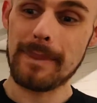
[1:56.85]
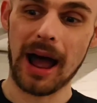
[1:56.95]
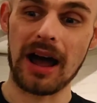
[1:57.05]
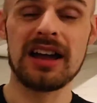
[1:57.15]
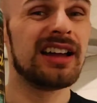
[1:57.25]

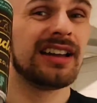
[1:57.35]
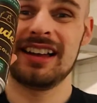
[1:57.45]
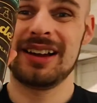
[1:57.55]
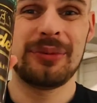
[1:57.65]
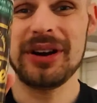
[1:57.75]
But
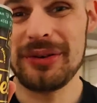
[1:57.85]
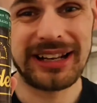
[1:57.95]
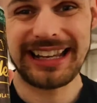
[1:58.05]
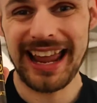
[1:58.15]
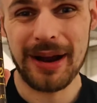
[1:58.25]
we don't
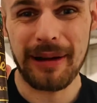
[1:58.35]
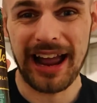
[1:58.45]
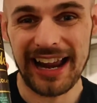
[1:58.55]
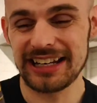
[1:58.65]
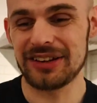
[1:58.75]
really care
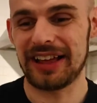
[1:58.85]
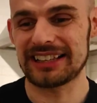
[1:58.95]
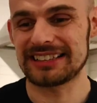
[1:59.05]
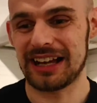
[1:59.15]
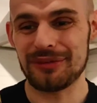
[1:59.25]
about any of that
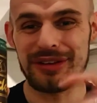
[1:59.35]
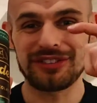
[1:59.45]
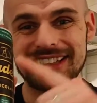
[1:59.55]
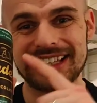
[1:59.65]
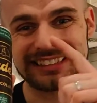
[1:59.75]
stuff if
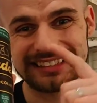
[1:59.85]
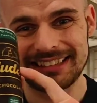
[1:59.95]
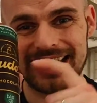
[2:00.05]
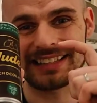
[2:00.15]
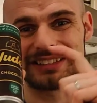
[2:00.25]
it doesn't
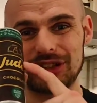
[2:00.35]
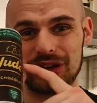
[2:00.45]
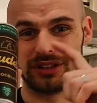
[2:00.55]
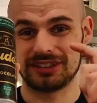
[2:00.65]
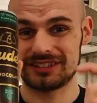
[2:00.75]
taste
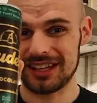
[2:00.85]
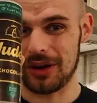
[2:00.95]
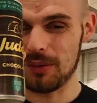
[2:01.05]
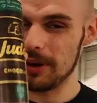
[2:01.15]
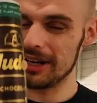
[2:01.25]
good.
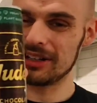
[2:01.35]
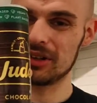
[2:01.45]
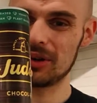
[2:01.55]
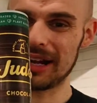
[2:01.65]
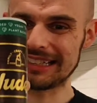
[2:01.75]
So we're going to
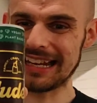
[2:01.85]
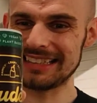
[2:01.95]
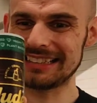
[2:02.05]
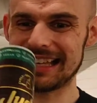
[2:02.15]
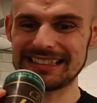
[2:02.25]
do a
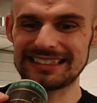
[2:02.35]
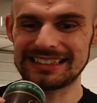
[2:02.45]
taste test